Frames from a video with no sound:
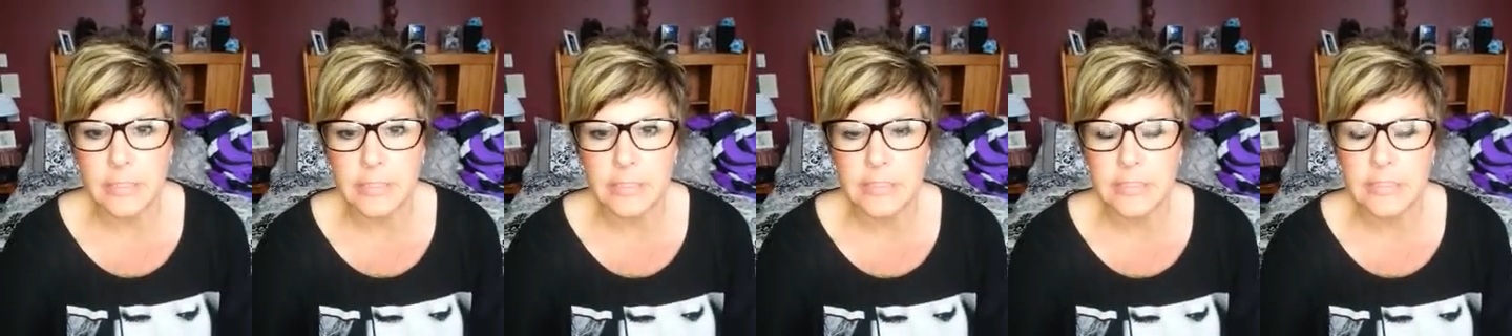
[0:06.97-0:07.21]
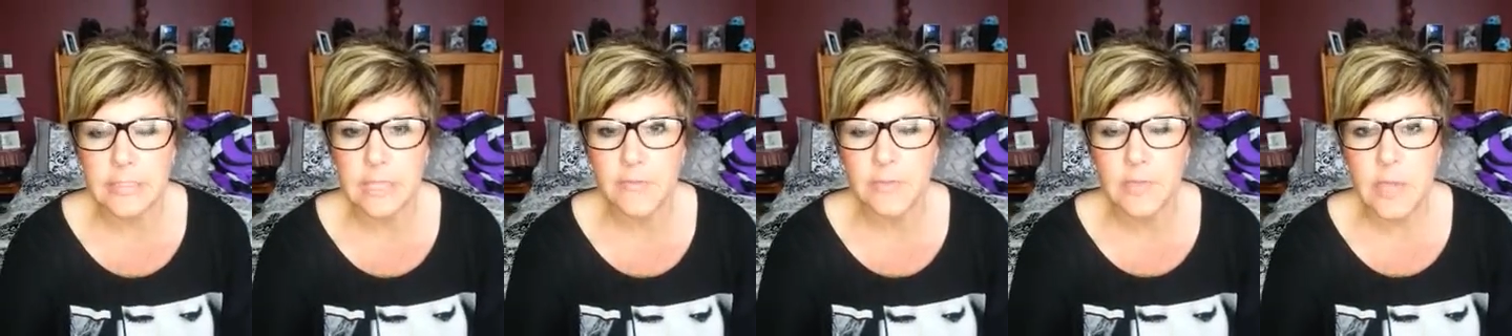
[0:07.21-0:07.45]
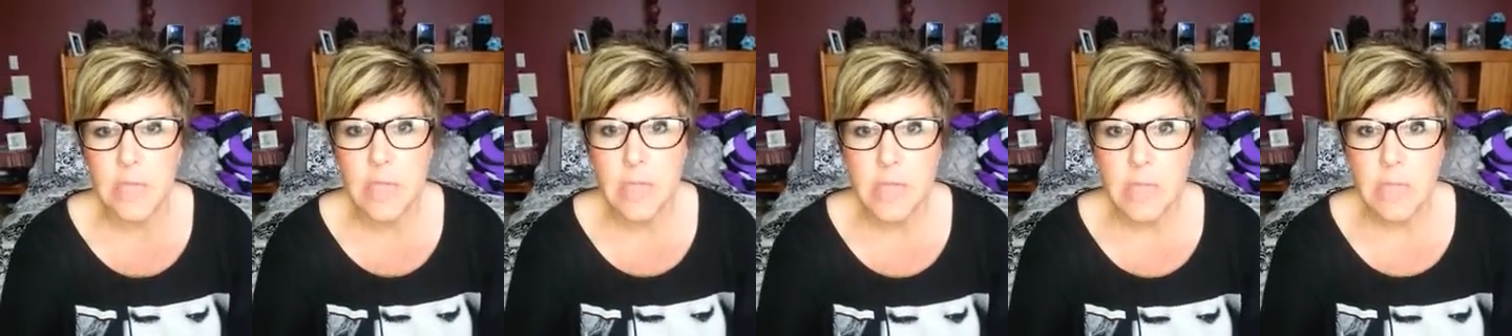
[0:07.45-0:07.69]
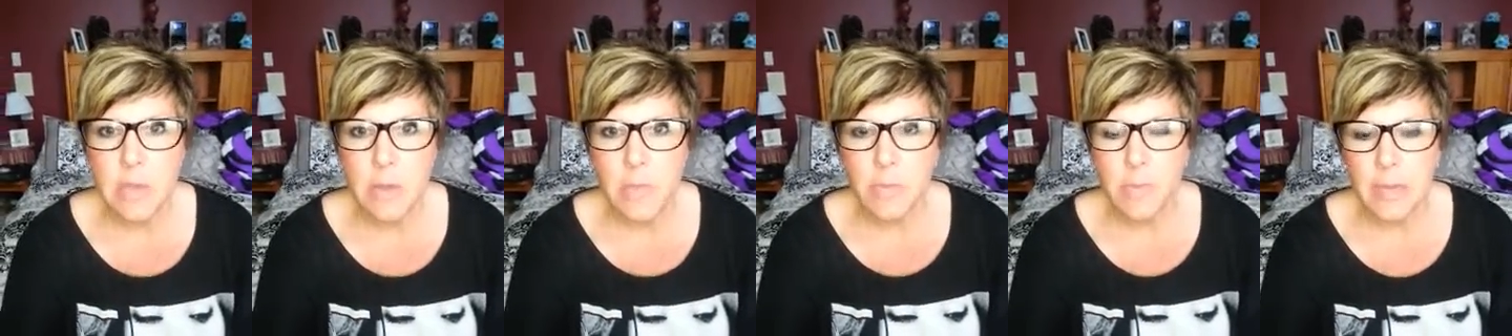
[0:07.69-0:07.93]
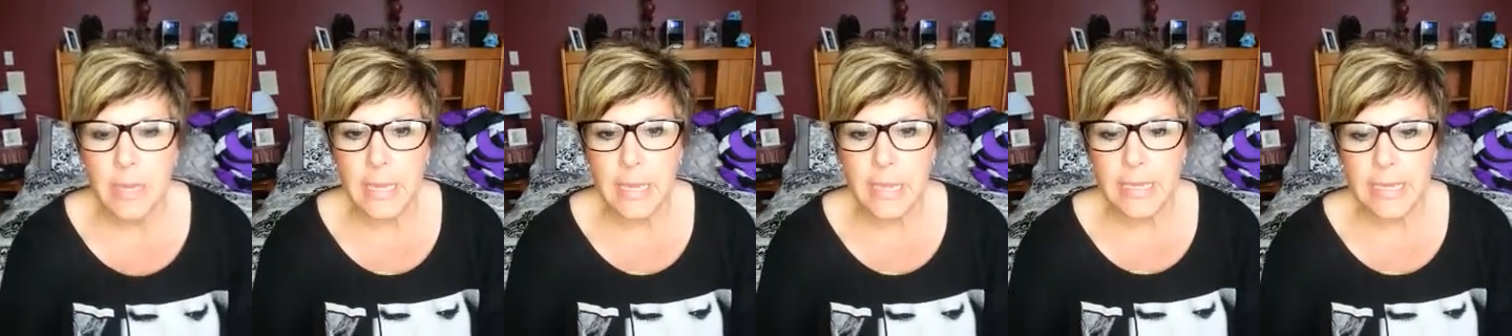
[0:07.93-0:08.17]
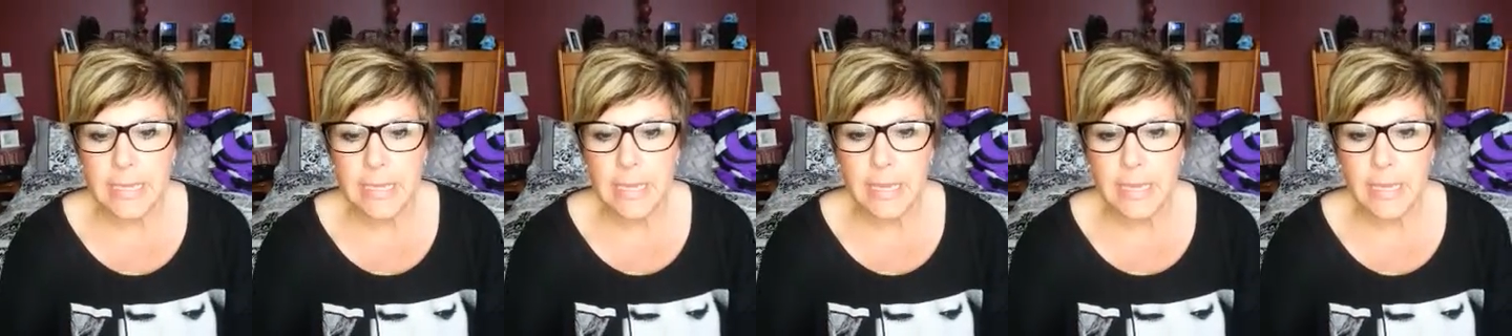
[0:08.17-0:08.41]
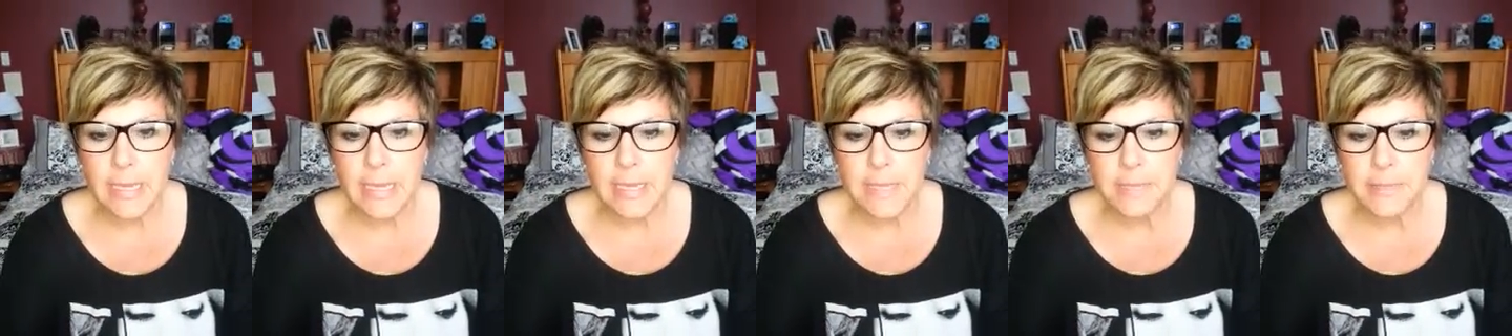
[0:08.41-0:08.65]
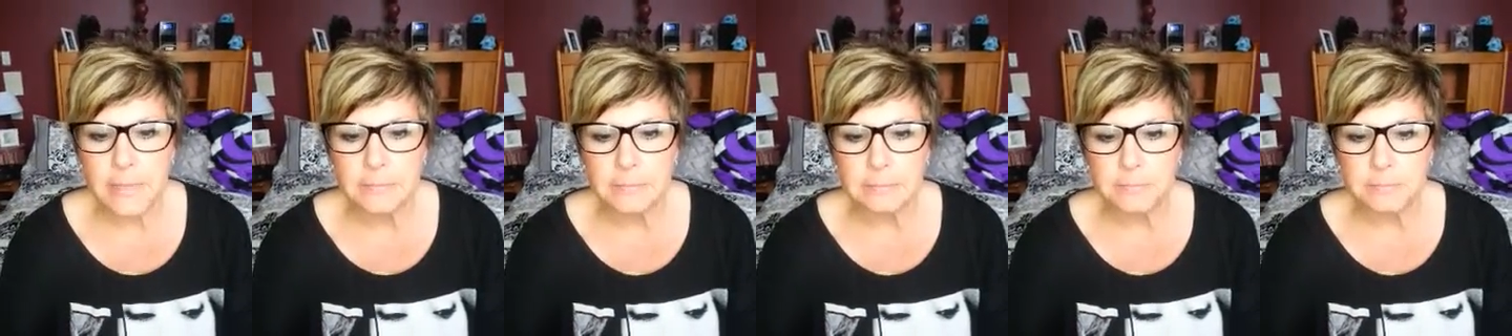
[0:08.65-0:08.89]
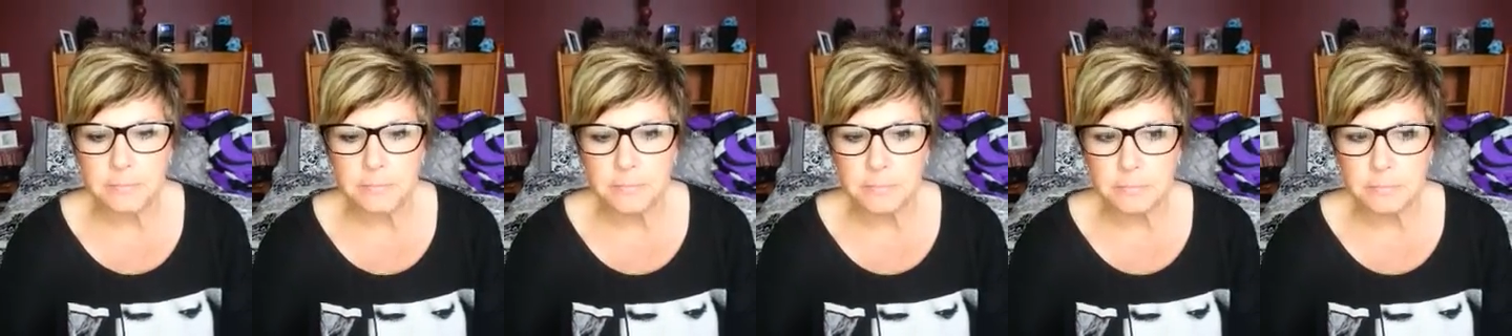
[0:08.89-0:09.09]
and stuff, but um,